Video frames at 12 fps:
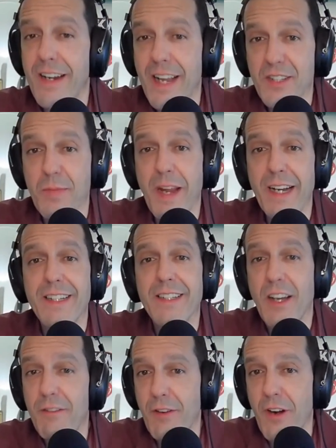has made it
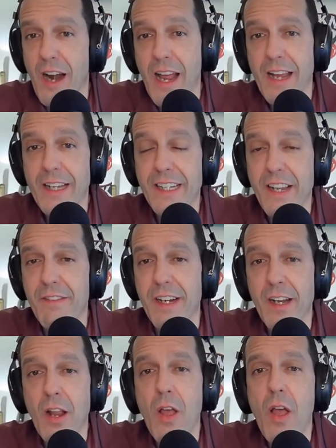tougher and given
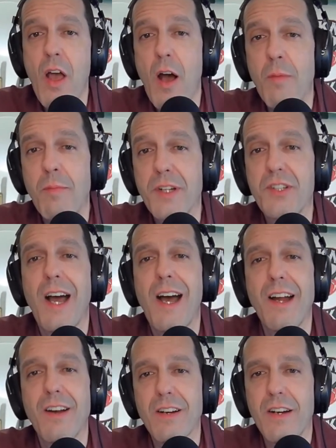it a much
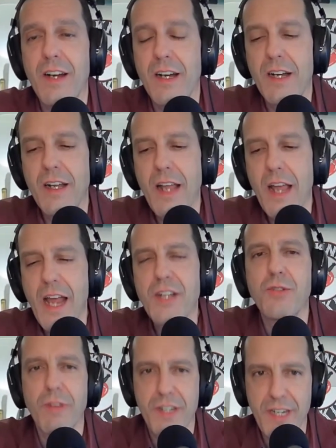higher
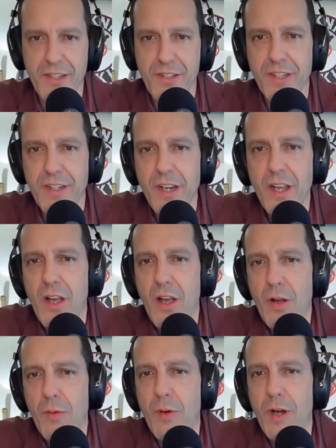edge retention
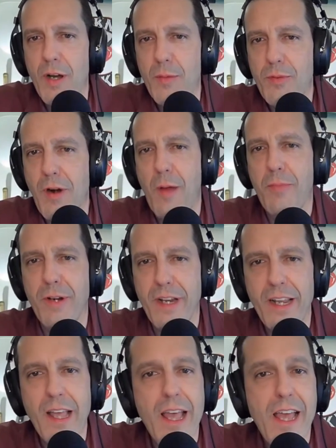
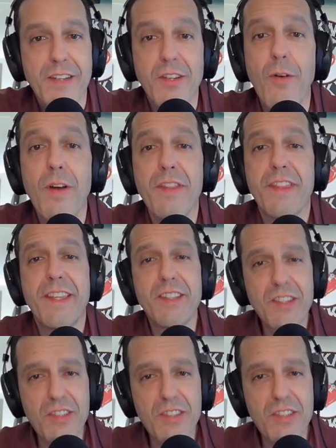property. So this is